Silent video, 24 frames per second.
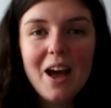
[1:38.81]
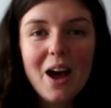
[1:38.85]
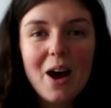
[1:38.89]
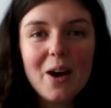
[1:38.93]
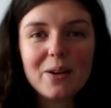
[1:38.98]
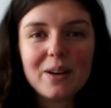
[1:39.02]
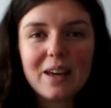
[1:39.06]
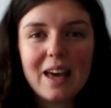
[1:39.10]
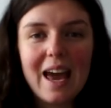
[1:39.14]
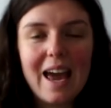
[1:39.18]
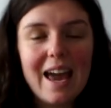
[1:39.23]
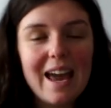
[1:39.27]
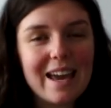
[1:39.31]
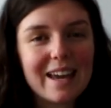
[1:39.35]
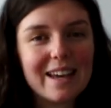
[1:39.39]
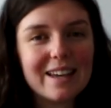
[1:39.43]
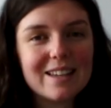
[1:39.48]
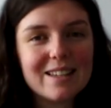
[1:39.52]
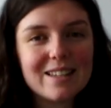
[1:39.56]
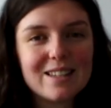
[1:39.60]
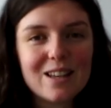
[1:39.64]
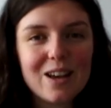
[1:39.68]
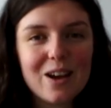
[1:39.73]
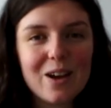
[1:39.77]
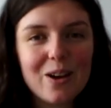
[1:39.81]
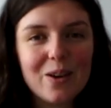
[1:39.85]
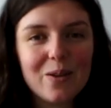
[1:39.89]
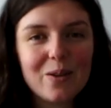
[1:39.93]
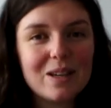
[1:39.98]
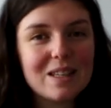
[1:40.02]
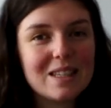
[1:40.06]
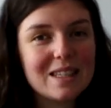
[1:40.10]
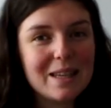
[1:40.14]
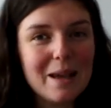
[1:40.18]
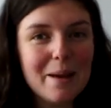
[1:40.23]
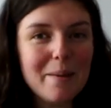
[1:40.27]
Okay,
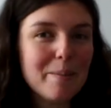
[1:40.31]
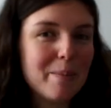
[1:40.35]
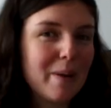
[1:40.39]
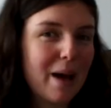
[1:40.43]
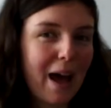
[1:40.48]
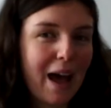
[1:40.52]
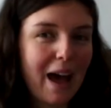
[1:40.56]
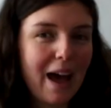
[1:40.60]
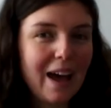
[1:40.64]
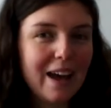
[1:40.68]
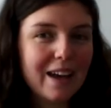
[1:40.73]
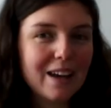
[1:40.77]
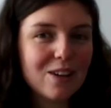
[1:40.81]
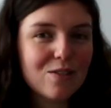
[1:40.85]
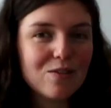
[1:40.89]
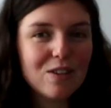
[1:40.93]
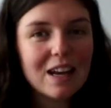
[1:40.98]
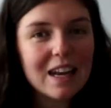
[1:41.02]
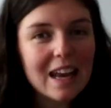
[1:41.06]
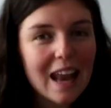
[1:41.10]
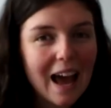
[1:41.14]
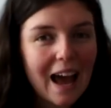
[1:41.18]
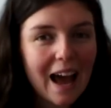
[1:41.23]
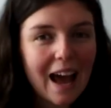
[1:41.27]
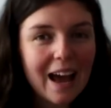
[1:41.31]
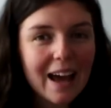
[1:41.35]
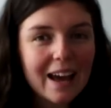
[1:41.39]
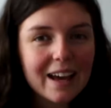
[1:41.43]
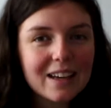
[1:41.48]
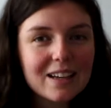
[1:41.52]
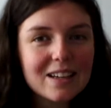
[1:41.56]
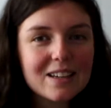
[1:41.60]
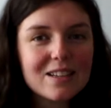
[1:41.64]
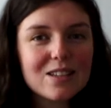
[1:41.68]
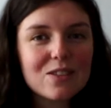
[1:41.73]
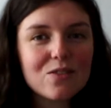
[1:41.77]
so sit back,
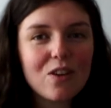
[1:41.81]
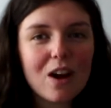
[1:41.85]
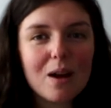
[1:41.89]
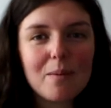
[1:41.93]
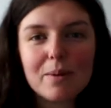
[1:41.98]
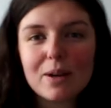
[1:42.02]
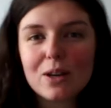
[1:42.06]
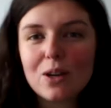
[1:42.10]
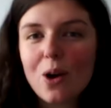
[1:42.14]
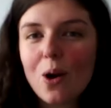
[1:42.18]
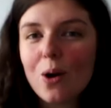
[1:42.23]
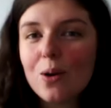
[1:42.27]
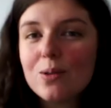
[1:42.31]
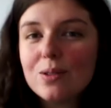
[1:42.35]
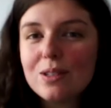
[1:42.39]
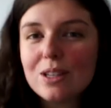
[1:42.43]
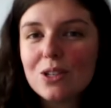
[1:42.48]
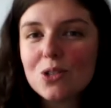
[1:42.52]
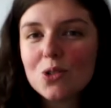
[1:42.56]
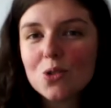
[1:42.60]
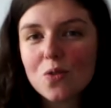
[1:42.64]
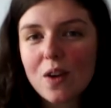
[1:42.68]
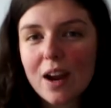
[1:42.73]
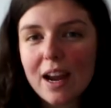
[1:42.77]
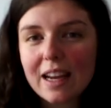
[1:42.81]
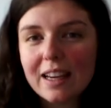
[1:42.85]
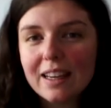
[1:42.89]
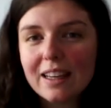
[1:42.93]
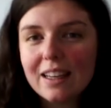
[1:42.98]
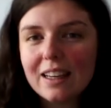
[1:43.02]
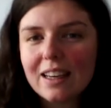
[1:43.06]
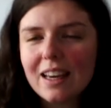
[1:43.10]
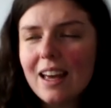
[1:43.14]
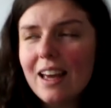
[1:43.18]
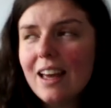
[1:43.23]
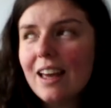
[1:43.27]
relax, grab a cozy
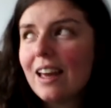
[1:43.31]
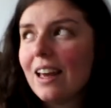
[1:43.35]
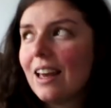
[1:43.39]
drink.